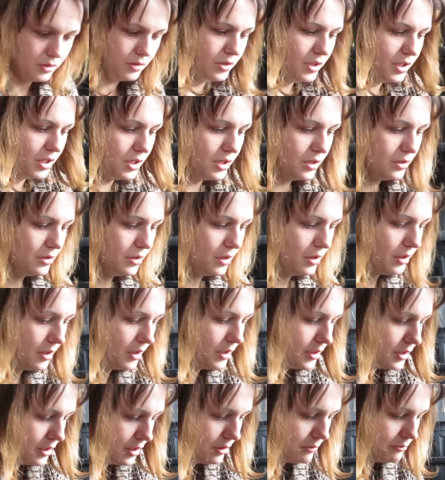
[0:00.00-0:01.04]
they're not
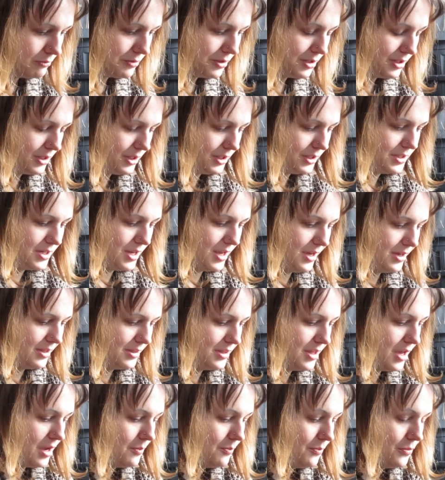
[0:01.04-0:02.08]
gonna really take
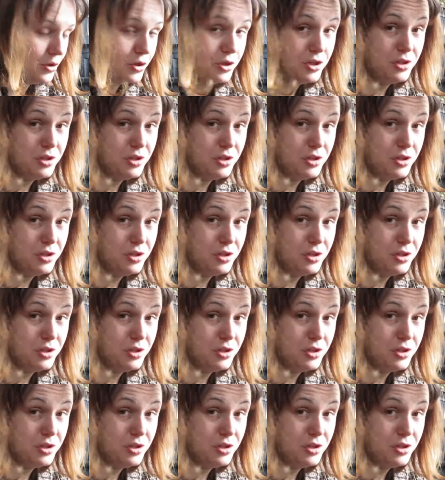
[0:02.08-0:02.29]
that much